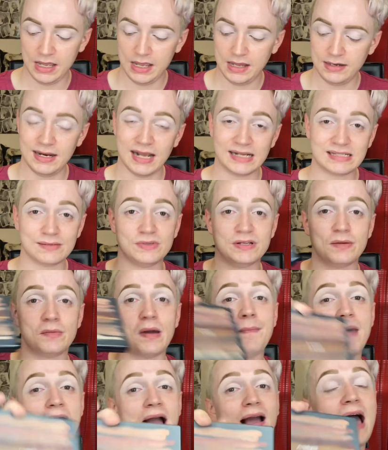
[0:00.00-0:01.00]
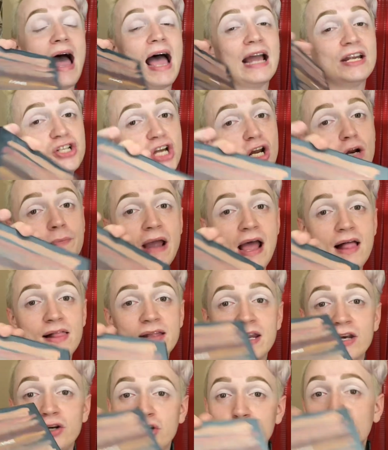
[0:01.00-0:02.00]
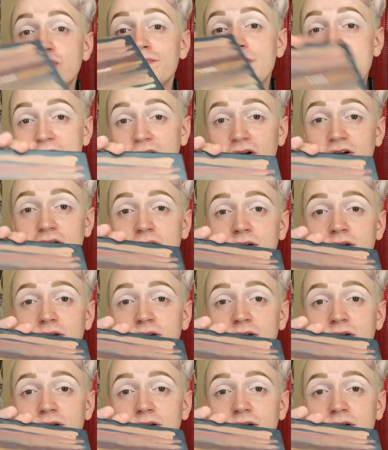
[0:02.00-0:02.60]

Next, I'm going to take my MAC eyeshadow palette in Nude Model.